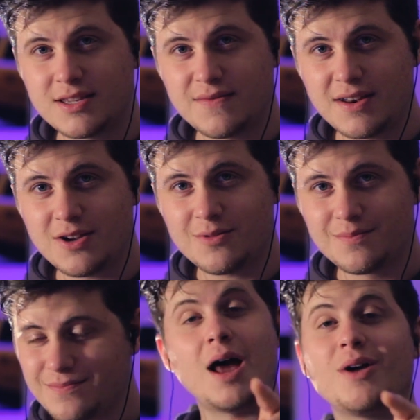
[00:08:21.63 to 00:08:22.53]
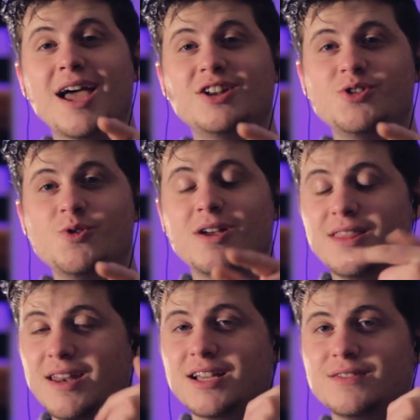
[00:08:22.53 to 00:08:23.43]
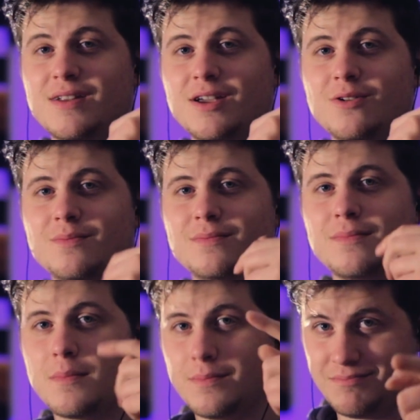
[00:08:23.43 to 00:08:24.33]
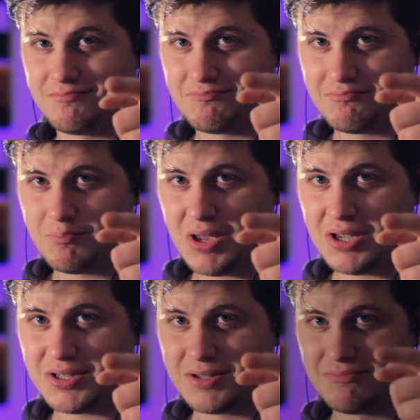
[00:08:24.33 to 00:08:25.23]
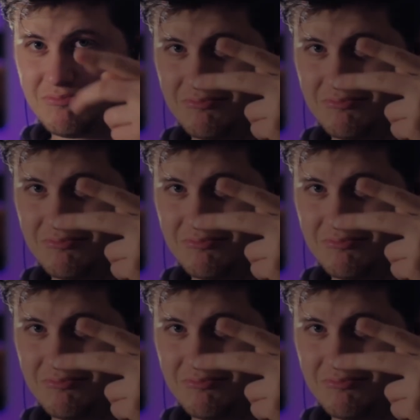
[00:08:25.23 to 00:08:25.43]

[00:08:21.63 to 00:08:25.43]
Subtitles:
this video, and I'll catch you in the next video. Peace.